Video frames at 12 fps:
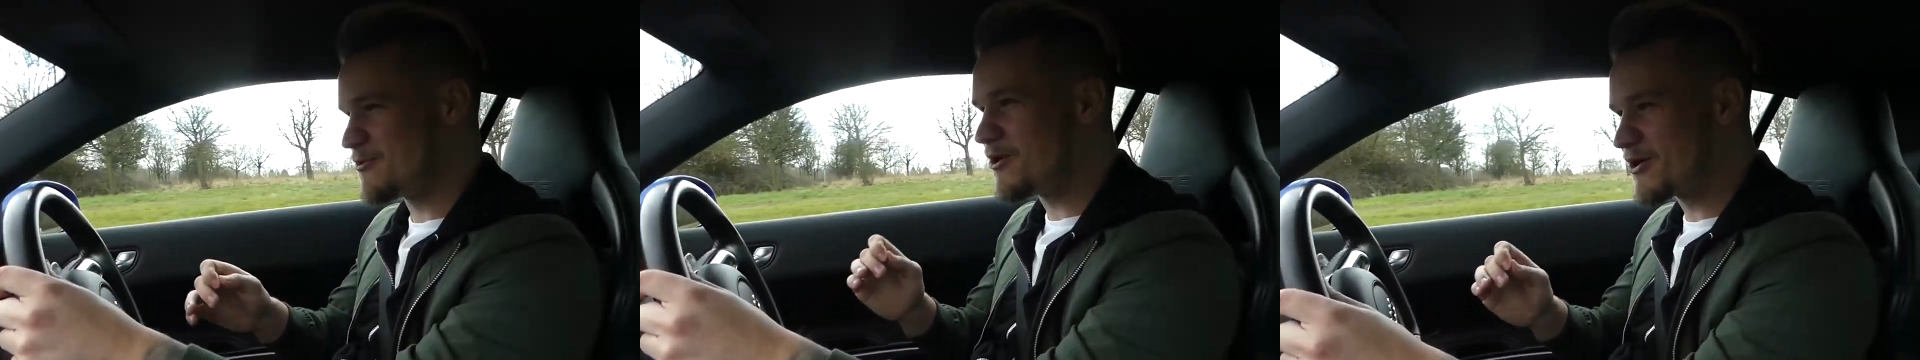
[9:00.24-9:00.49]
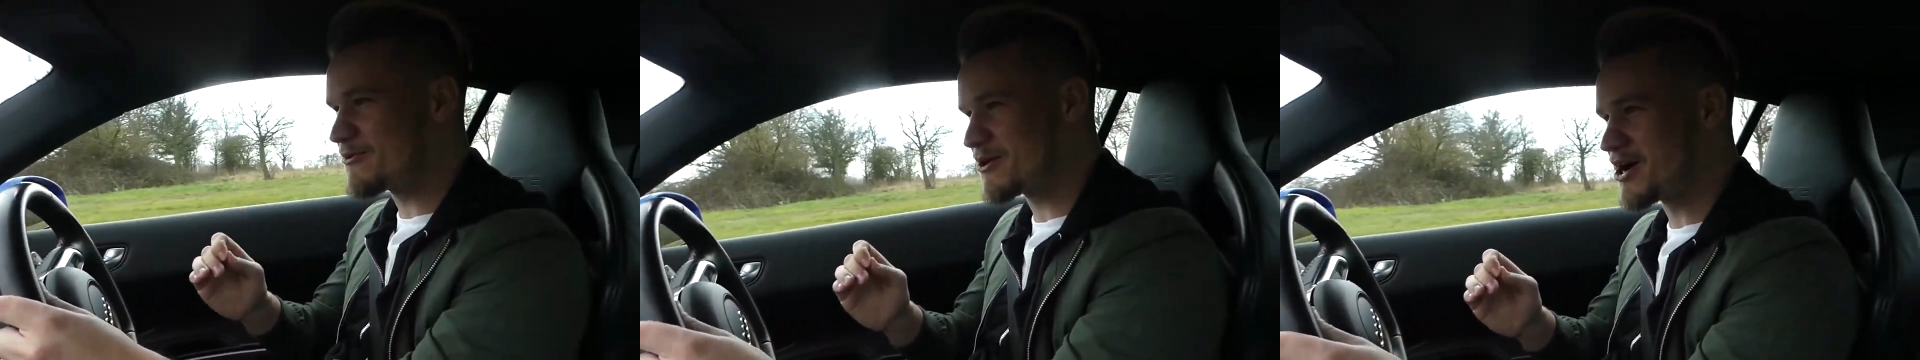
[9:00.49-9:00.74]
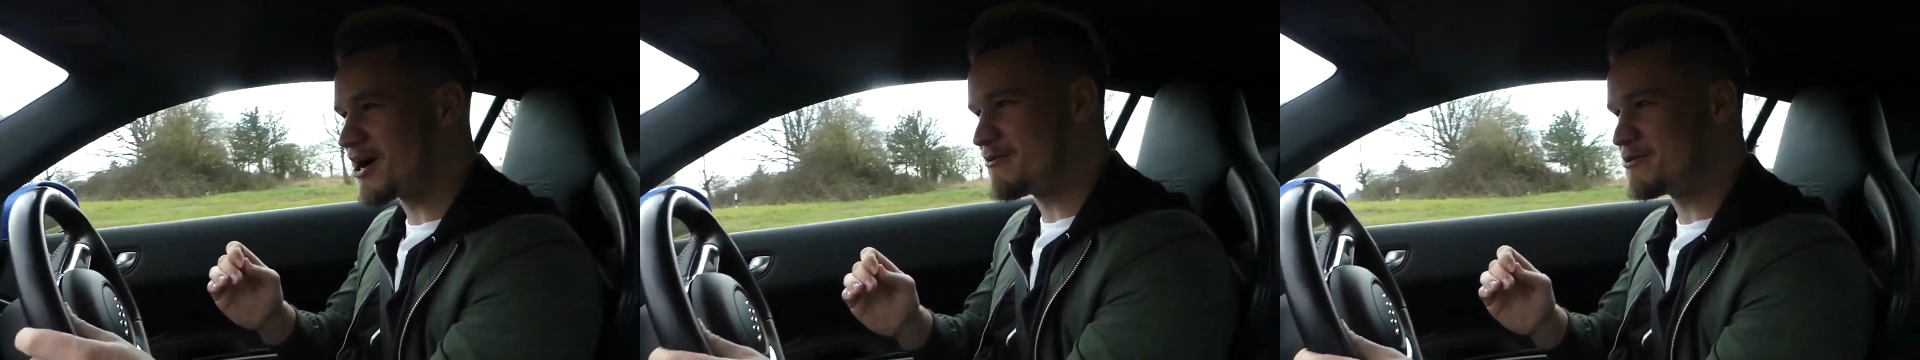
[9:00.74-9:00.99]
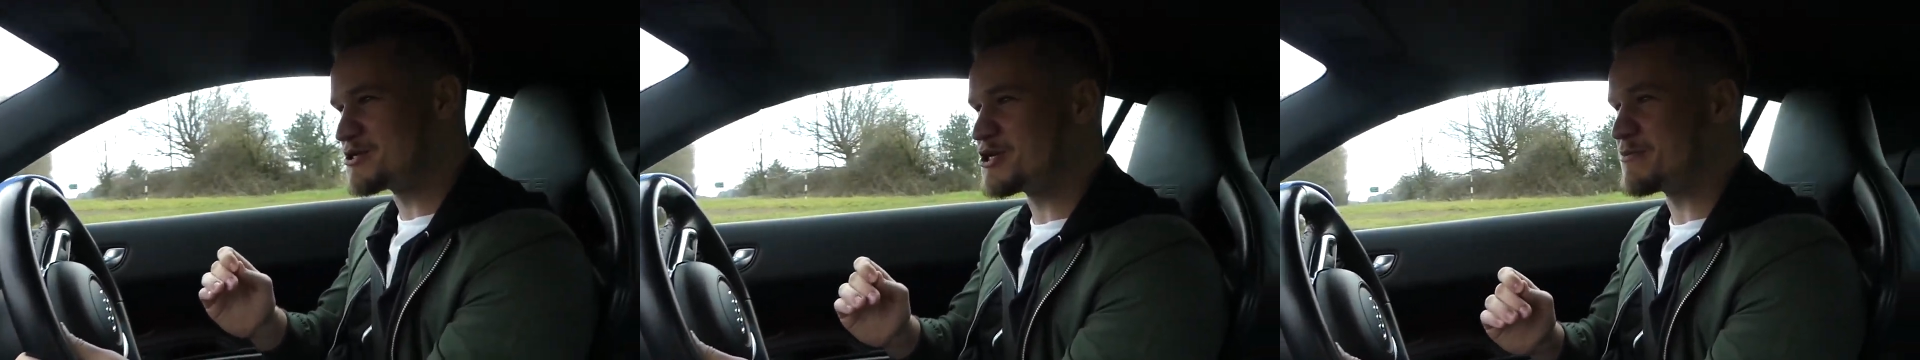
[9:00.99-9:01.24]
What car
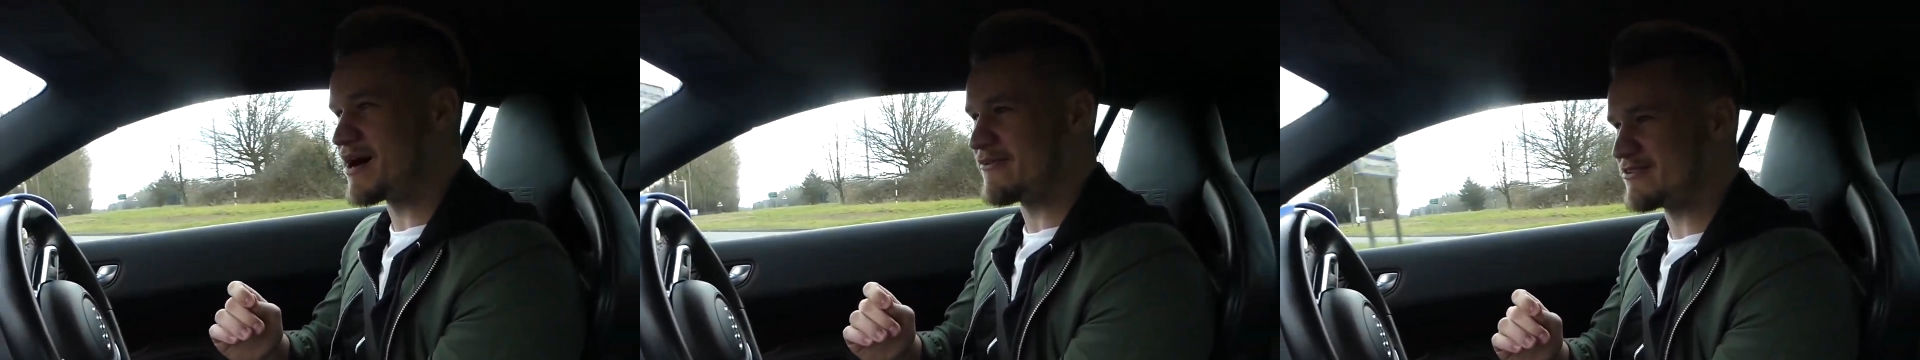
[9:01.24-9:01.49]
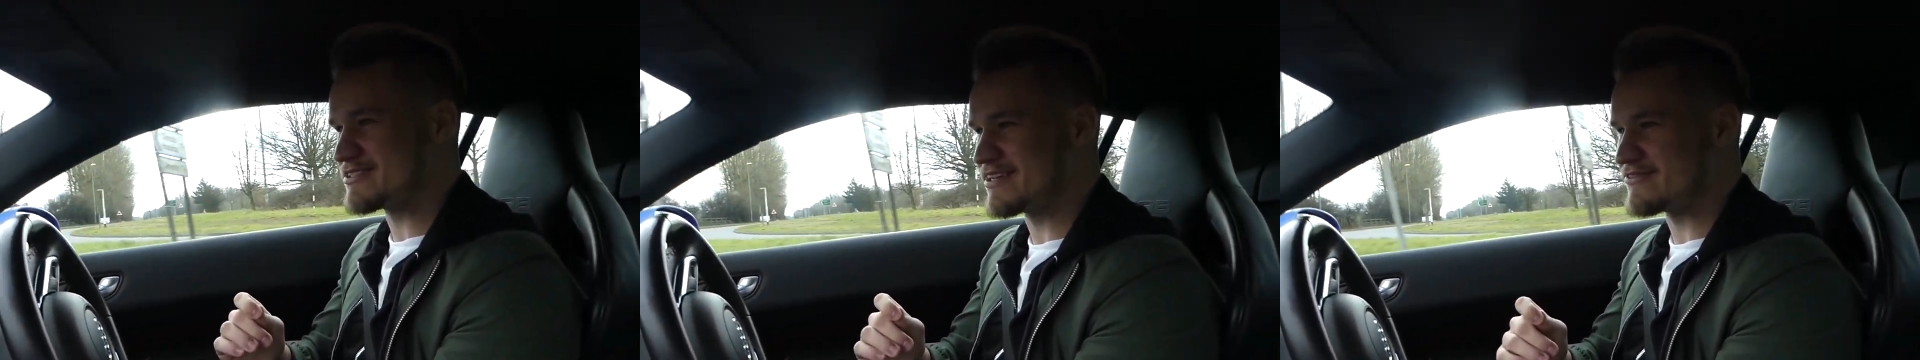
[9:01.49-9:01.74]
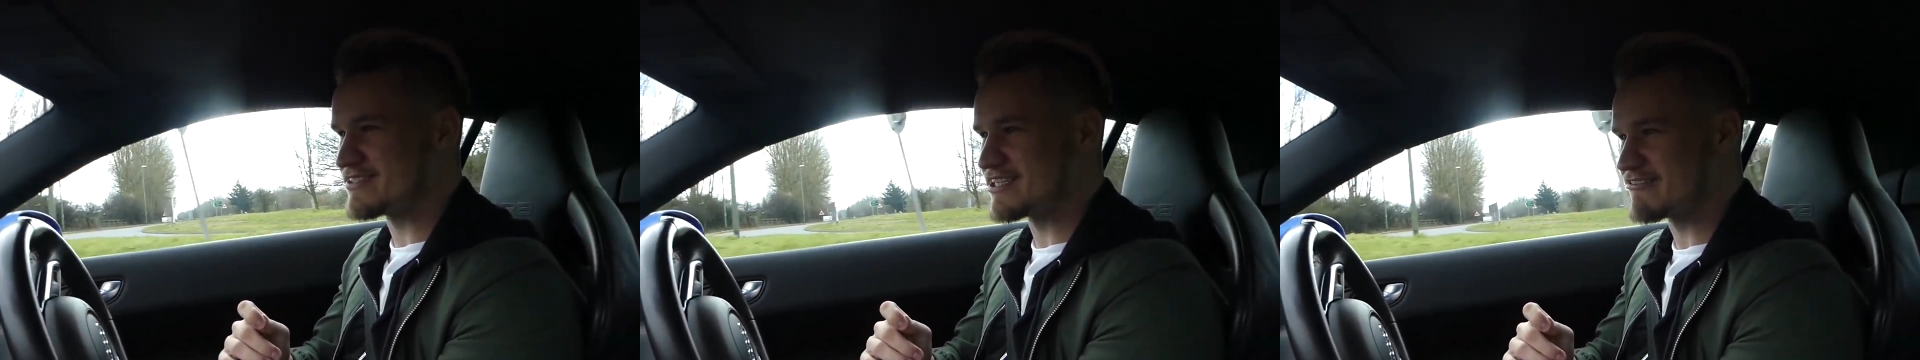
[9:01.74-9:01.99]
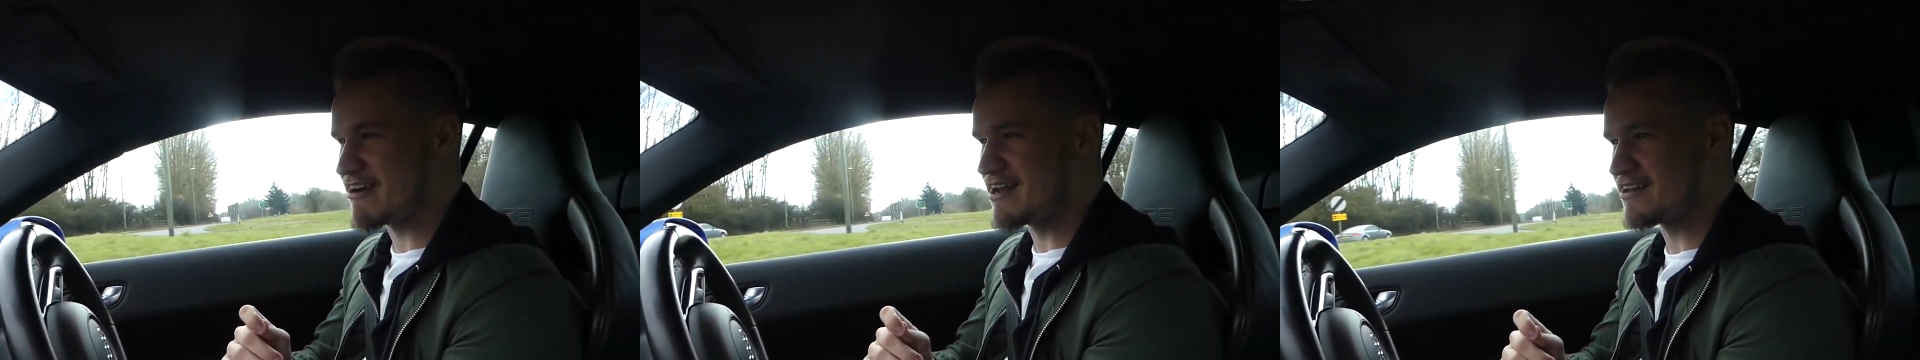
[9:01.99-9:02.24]
would you buy for 70
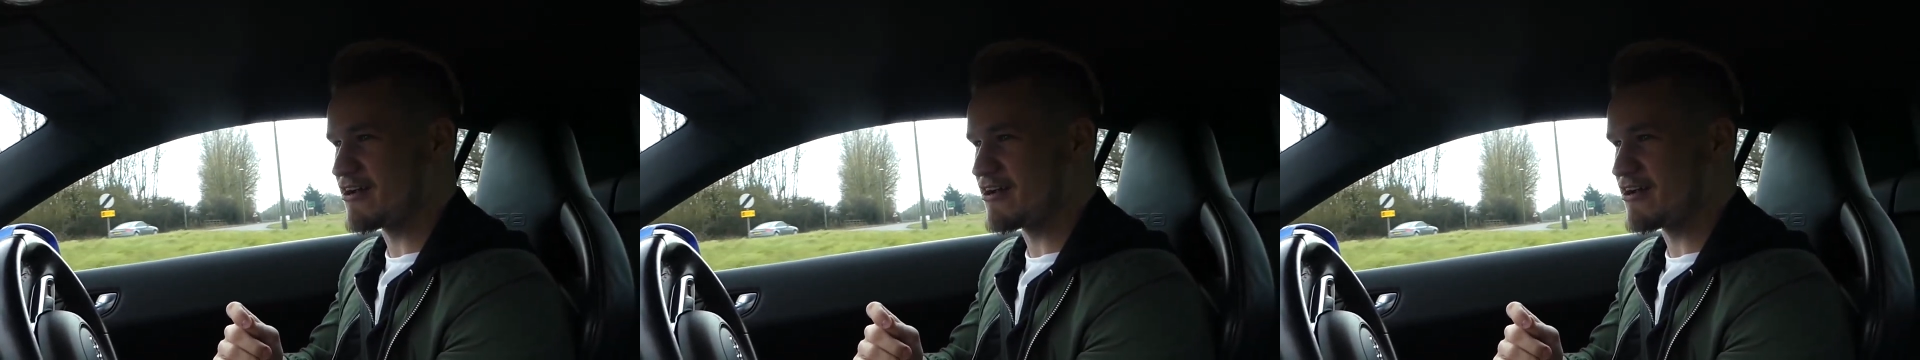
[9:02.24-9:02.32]
grand?